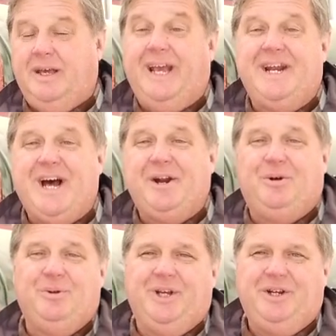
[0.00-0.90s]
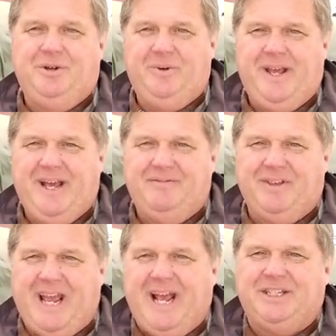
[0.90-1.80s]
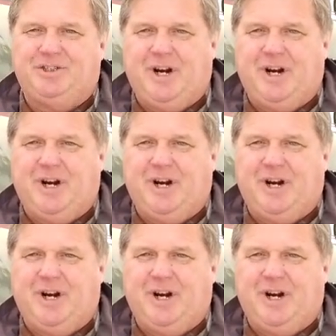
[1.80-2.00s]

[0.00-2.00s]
Hey, not only do we have the gas